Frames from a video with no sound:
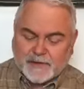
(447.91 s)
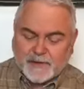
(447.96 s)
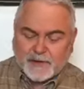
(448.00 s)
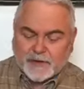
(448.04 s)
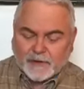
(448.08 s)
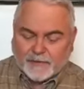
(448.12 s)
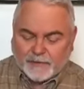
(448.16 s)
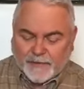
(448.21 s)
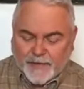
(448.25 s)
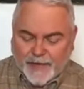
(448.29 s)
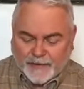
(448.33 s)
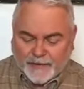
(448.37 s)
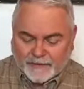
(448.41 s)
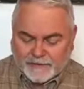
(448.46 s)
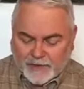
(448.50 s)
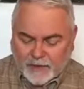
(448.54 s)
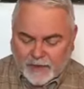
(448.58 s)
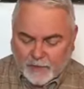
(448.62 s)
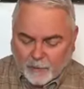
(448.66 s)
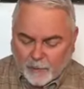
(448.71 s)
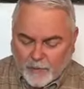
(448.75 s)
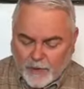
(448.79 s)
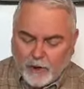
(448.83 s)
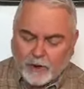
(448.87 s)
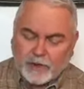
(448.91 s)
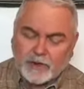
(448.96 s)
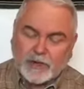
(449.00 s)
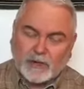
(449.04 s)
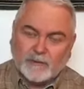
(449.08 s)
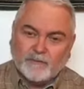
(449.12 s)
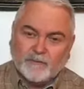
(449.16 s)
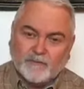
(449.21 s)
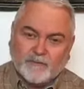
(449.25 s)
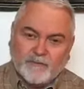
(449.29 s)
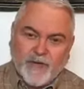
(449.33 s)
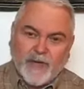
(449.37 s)
that uh, we are
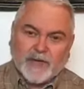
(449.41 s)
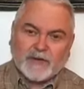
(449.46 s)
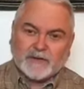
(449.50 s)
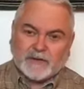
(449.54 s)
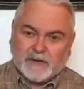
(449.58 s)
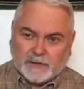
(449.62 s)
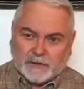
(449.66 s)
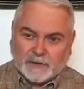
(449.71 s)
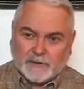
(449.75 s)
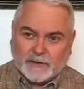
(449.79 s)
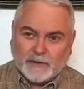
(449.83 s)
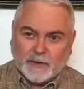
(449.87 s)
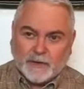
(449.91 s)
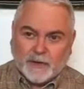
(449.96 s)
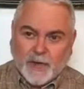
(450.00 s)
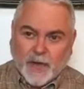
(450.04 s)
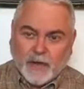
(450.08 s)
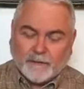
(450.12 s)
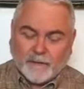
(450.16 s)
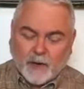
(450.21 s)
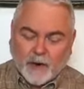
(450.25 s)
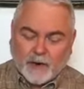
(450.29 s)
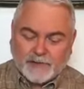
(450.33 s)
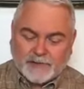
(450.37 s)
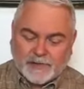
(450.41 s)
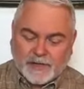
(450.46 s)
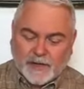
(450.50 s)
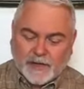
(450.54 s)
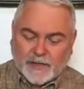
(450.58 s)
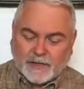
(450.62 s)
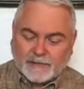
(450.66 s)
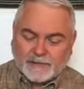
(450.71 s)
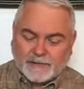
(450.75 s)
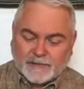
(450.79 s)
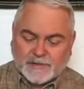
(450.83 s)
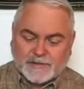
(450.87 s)
convicted of our
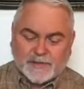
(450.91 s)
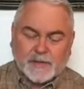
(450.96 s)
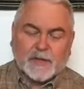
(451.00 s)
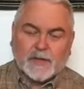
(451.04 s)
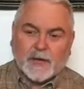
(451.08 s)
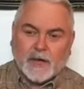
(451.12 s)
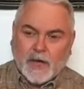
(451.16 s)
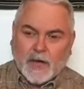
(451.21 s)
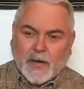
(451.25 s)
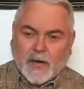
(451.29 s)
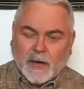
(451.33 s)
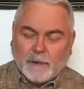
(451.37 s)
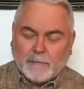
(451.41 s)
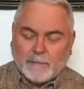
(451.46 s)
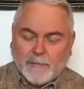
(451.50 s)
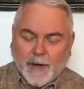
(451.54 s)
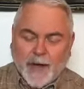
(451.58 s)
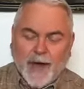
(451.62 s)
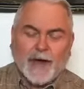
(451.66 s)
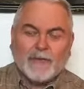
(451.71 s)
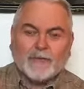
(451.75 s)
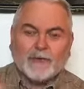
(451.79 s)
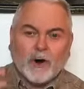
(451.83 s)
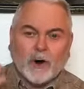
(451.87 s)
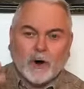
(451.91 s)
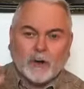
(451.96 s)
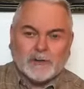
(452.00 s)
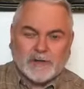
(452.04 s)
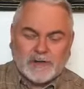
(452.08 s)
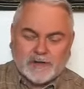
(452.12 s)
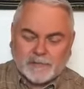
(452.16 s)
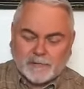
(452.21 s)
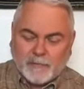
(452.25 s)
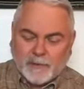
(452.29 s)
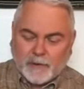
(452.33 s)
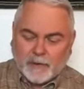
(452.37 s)
sins uh, by the Holy
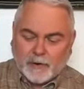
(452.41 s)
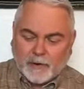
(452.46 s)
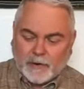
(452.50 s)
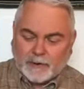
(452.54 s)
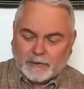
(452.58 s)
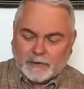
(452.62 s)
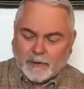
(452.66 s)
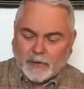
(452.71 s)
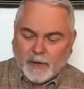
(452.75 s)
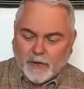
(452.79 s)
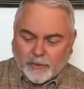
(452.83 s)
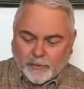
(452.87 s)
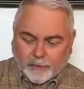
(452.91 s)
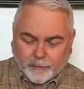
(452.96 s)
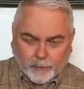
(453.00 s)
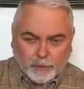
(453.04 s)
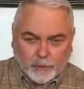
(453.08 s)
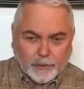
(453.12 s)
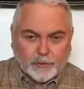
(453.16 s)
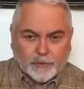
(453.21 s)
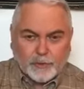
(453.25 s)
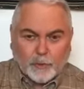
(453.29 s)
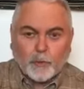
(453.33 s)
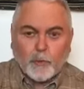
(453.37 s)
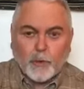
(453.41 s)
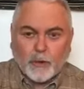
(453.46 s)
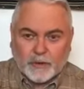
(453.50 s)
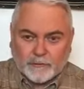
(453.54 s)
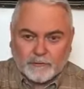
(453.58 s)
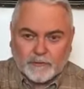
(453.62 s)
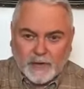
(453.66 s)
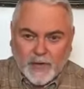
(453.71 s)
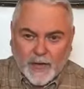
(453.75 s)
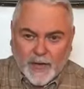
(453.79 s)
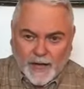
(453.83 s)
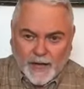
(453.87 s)
Spirit through the Word of
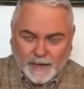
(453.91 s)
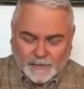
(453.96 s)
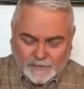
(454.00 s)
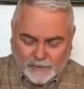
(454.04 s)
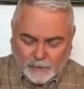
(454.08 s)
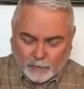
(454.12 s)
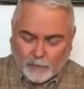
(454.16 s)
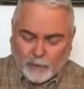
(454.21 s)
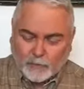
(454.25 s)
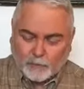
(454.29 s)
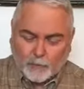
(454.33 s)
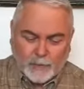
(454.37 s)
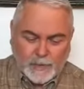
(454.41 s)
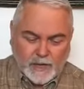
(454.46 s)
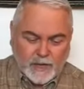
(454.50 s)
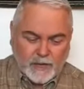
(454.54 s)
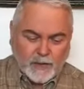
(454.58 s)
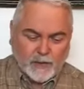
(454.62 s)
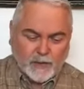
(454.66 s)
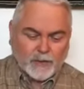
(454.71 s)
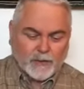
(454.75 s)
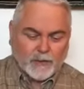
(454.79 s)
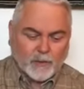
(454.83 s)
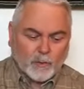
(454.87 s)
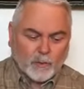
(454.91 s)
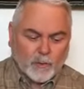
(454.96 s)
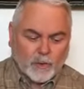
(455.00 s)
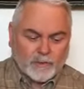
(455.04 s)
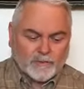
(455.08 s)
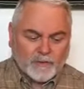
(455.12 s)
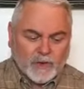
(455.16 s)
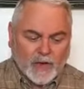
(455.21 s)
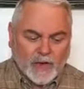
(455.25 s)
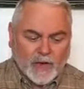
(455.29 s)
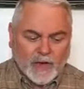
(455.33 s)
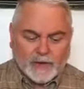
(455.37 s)
God. So when we hear the Word of
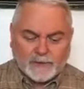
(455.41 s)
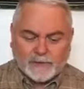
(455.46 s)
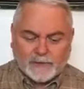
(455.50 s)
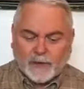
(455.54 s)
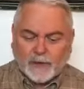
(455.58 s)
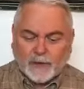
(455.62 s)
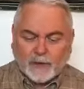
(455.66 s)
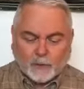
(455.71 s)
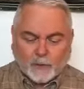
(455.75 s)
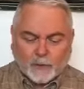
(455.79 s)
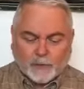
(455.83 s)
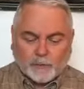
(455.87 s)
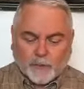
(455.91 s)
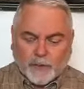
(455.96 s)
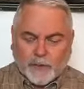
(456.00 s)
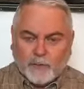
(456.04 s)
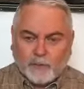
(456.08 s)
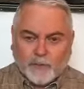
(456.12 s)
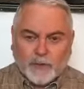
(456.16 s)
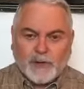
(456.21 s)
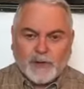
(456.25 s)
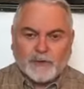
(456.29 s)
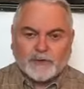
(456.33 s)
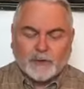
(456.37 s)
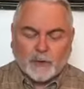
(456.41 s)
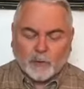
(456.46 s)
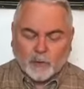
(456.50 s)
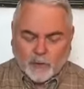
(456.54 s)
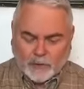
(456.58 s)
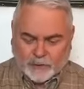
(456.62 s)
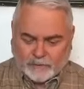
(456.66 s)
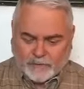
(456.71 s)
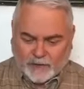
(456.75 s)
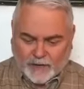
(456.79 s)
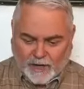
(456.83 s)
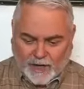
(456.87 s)
God, when we read the Word
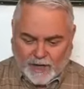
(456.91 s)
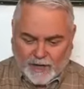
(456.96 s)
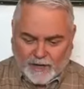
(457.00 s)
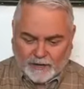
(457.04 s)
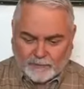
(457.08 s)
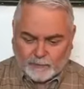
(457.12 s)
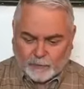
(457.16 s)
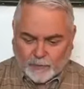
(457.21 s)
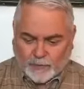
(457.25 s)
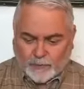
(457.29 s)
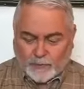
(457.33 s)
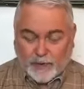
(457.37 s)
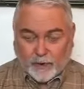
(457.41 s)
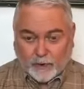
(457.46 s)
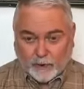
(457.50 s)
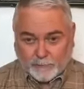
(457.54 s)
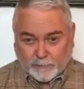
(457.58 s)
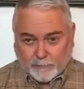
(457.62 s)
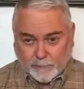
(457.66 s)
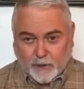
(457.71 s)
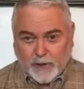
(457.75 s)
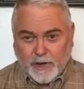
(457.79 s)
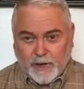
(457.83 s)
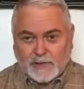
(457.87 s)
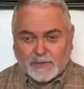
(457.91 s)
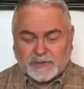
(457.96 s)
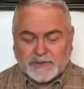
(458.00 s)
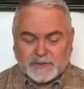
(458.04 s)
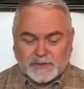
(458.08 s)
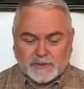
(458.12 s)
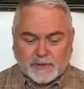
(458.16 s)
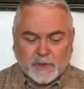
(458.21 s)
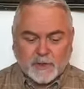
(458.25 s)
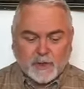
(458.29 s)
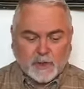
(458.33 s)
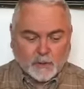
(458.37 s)
of God, we hear it preached,
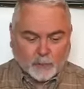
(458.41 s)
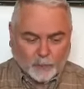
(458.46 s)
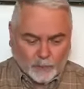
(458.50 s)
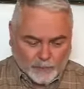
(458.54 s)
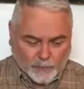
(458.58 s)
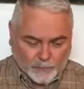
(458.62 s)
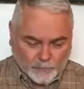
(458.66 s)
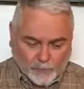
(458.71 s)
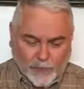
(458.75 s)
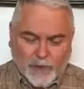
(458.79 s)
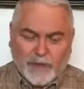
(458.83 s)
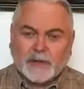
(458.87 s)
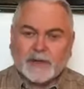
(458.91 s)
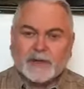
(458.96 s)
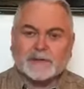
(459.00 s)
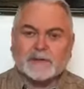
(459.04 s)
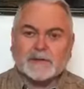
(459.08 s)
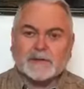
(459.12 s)
we read it.